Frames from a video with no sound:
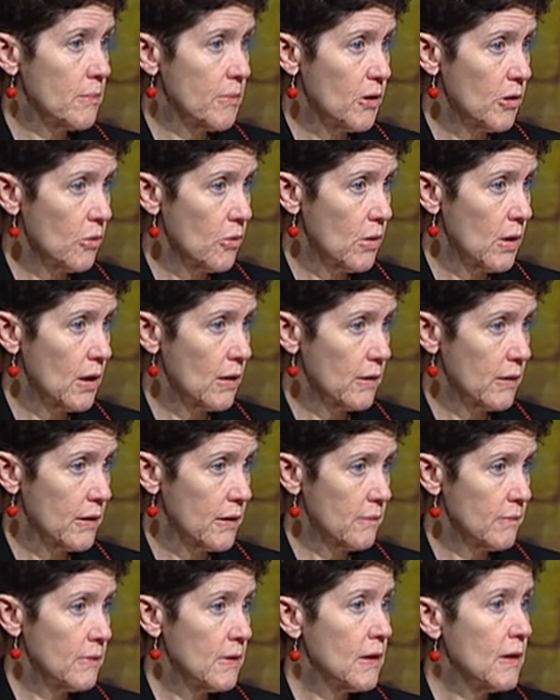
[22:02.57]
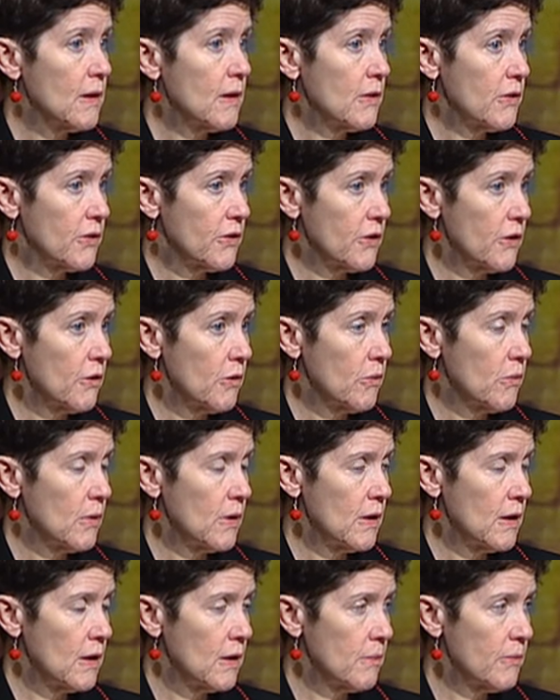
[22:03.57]
about quality.
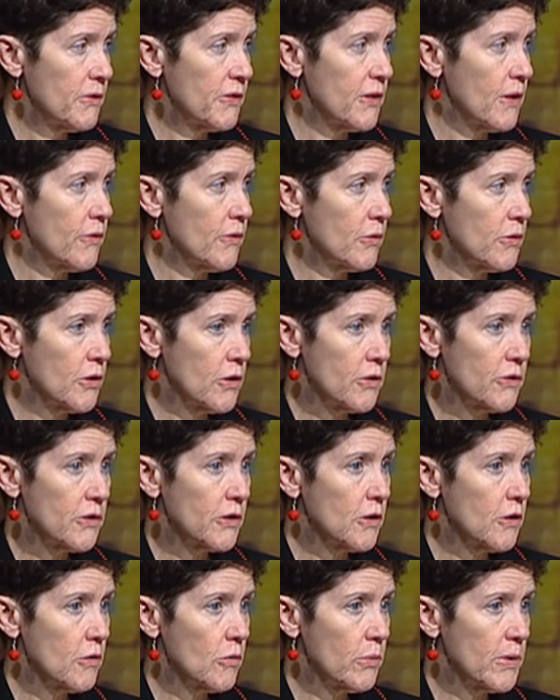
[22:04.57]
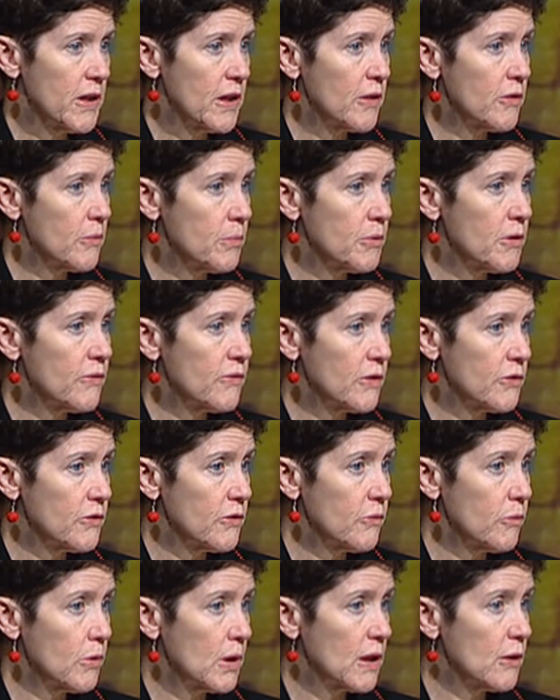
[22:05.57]
So several years ago, we had the privilege
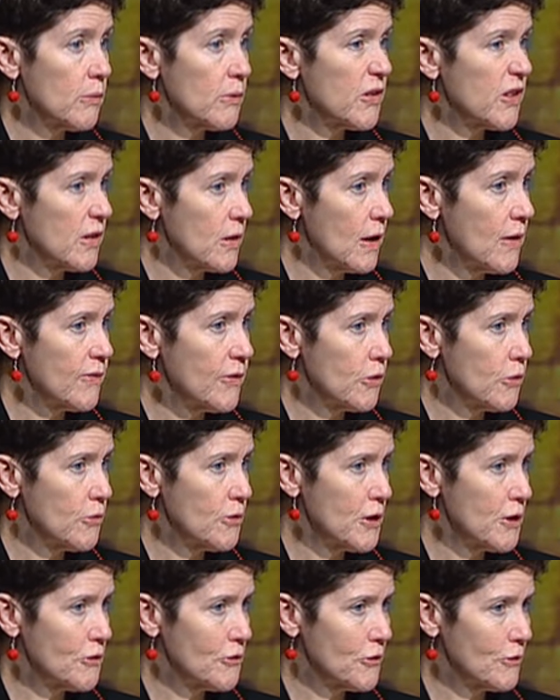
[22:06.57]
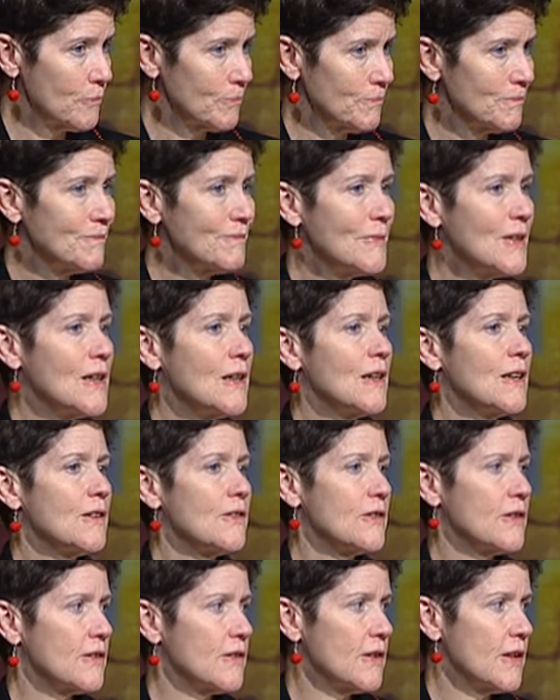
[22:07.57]
of working with the Navajo Nation
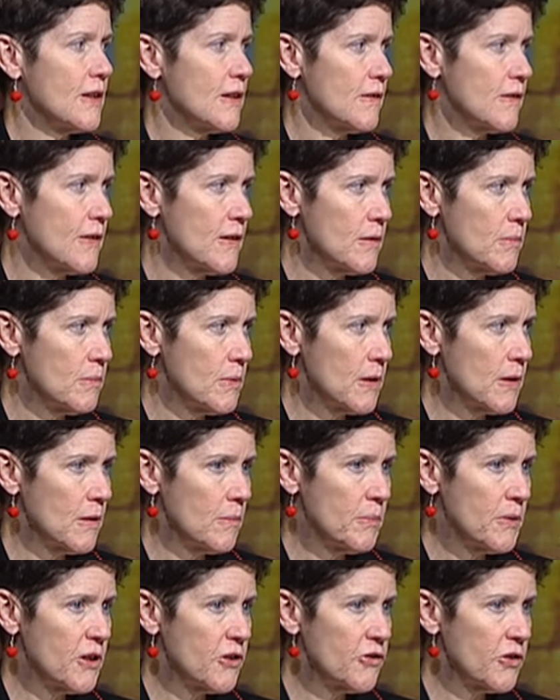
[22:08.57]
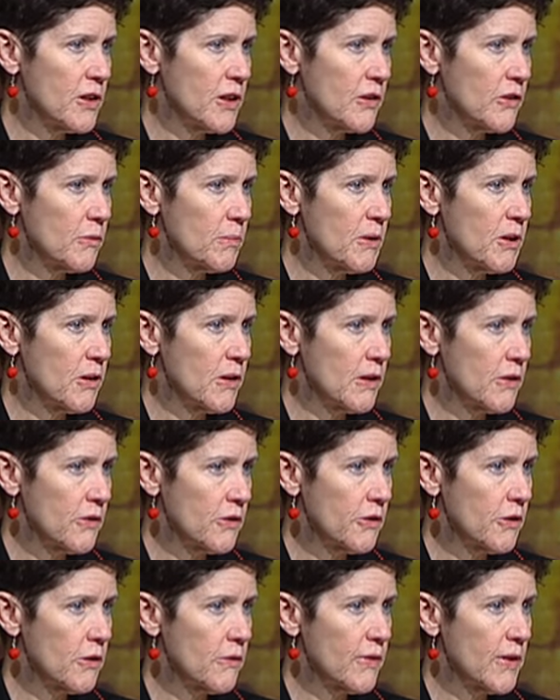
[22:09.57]
to take the patient experience
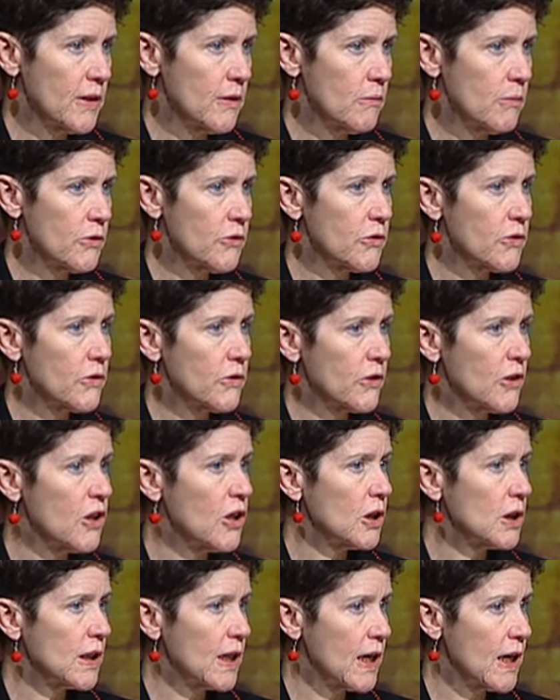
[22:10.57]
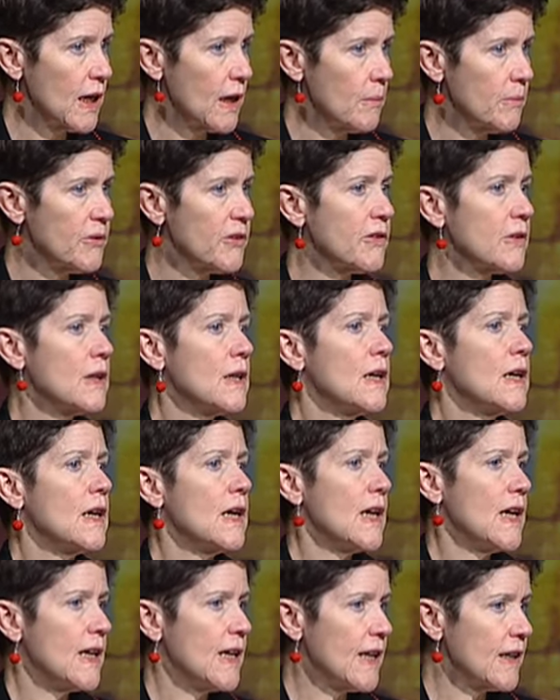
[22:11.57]
survey, which is called CAPS,
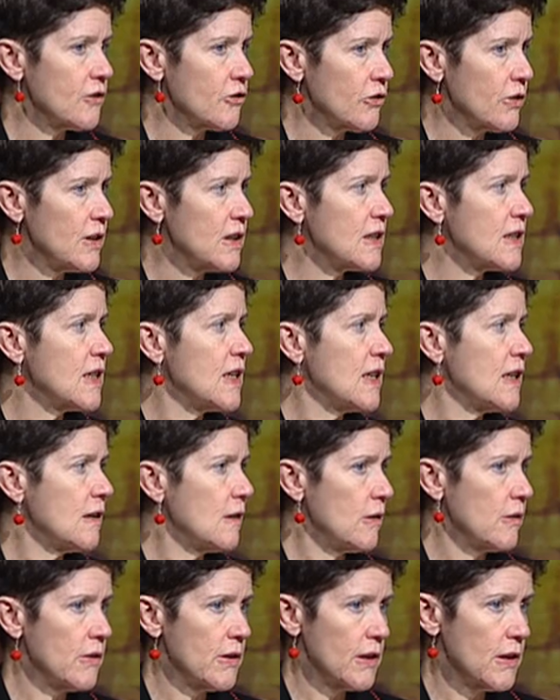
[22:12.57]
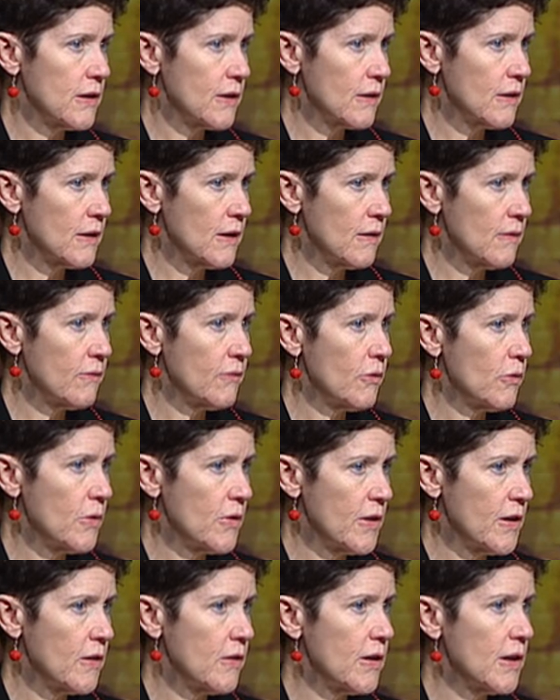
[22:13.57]
and actually tailor it for
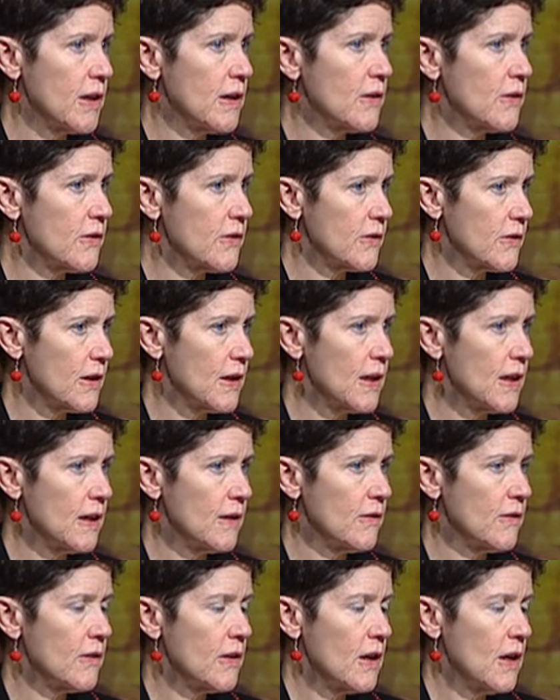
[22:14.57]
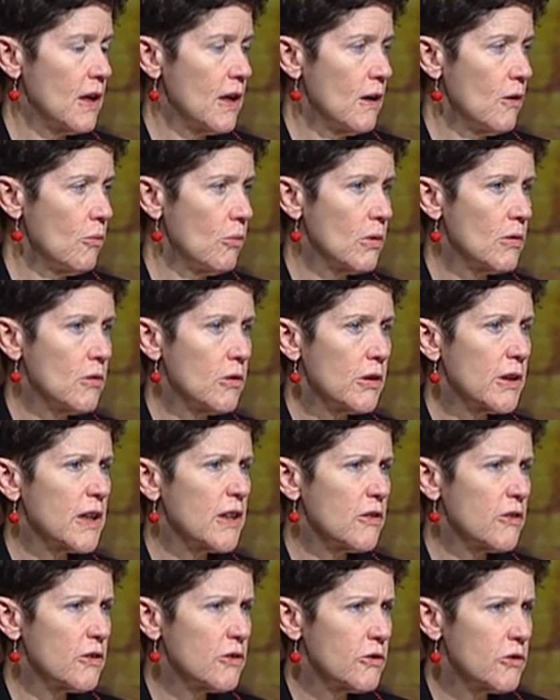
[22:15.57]
their needs. And we're
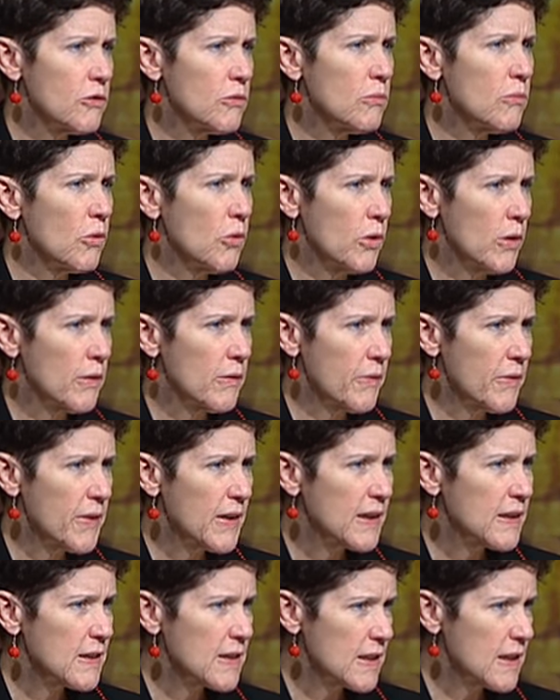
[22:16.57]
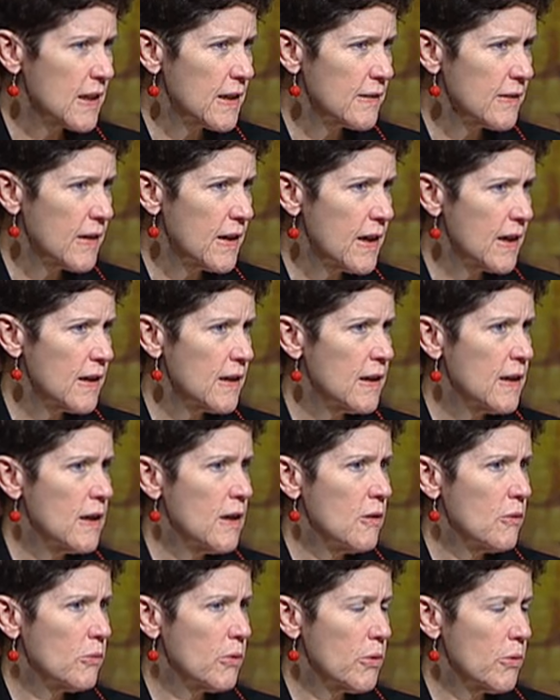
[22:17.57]
looking to do more things like that.
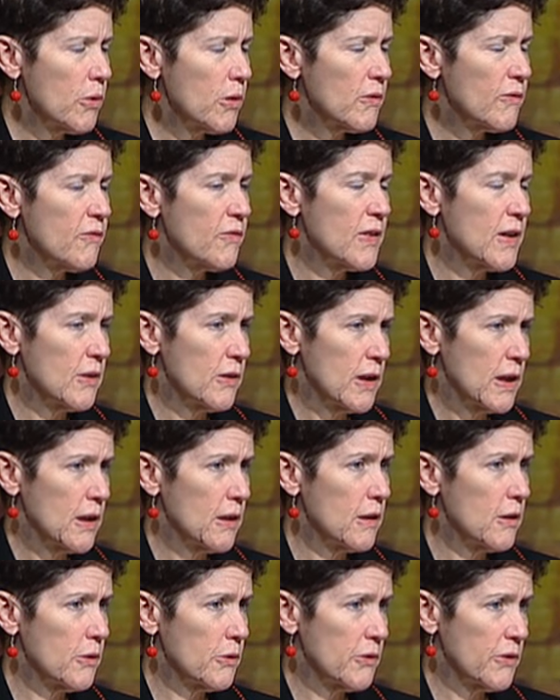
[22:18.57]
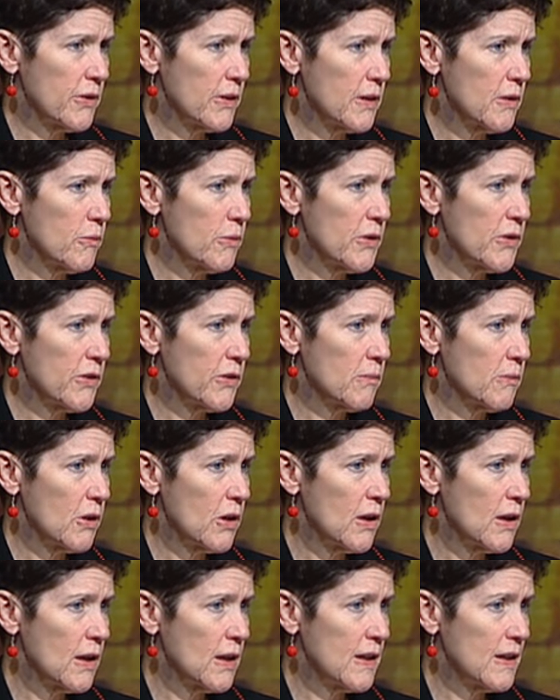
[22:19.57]
We worked very closely with some
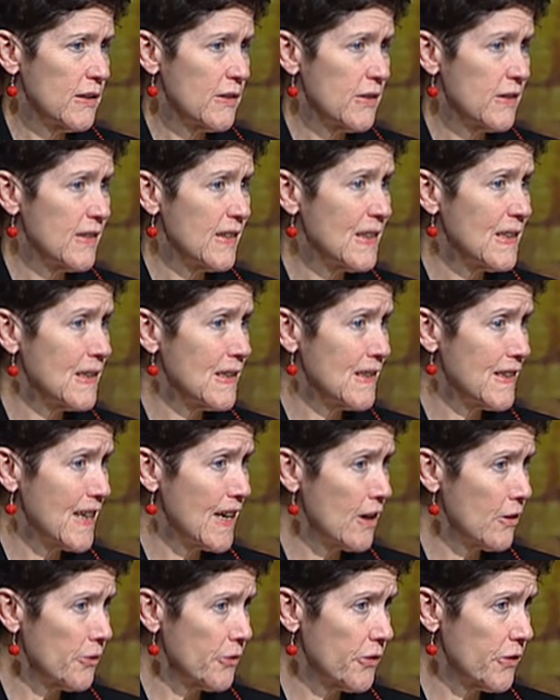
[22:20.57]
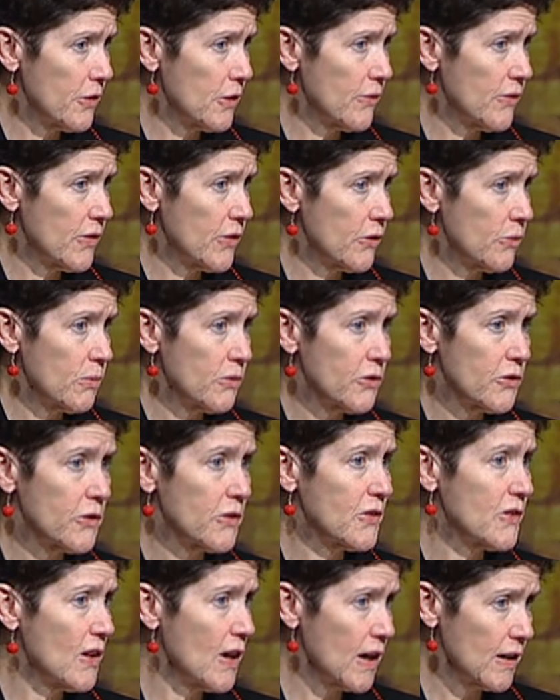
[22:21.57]
colleagues in the Indian Health Service, which
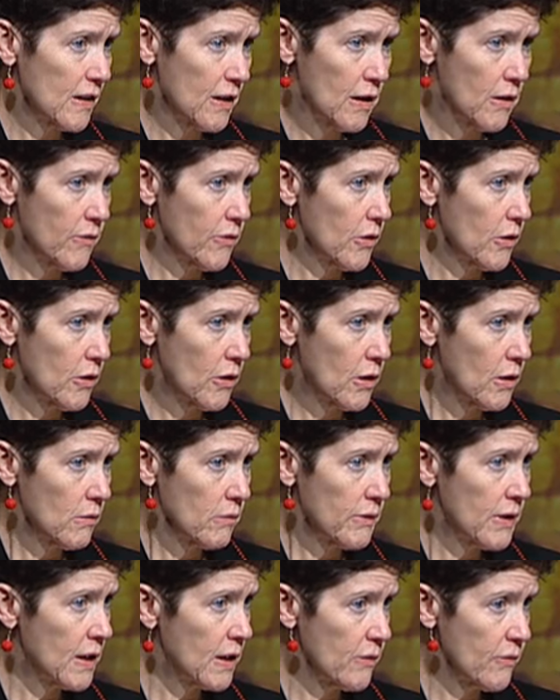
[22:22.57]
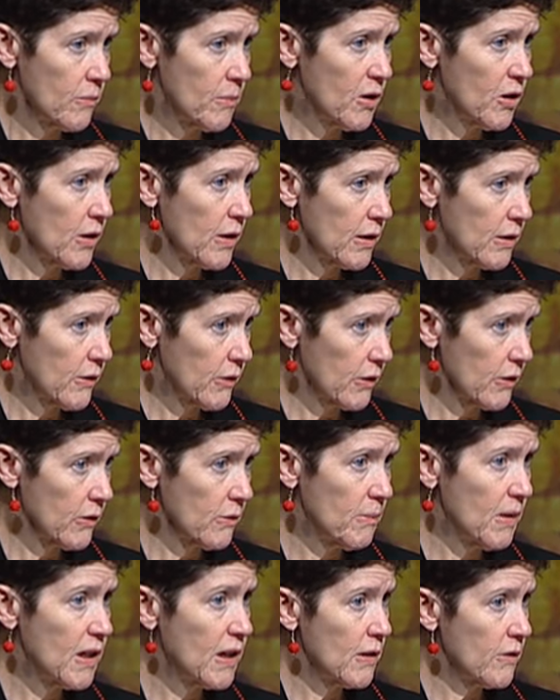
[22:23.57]
does not cover all Native Americans because
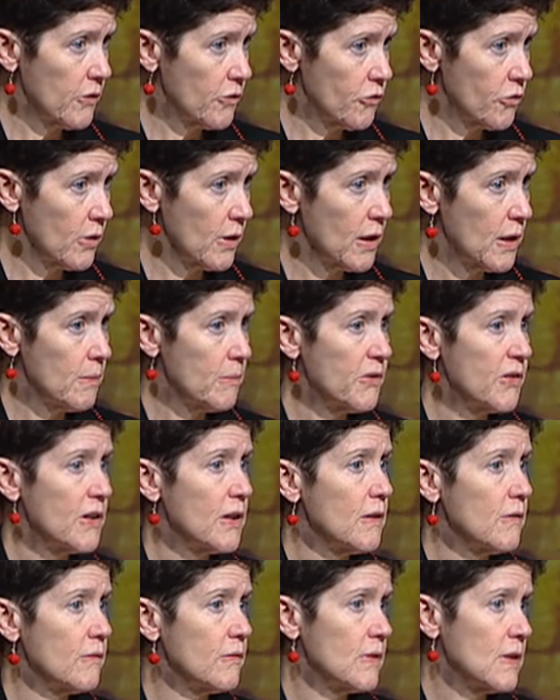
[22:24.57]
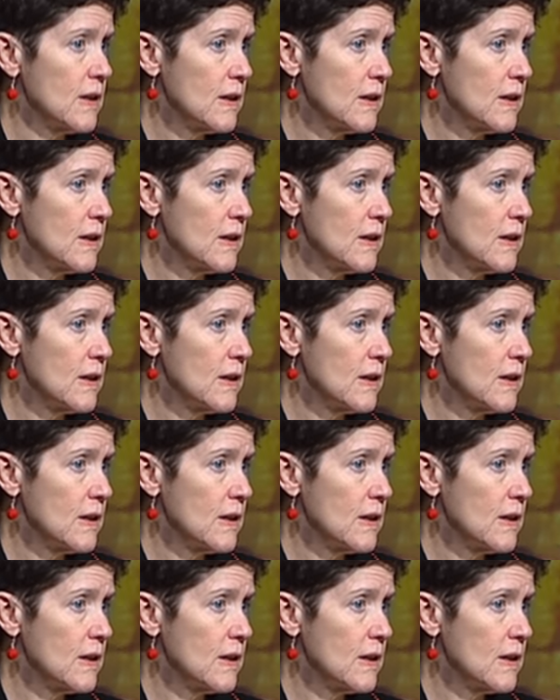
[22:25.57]
many of the tribes have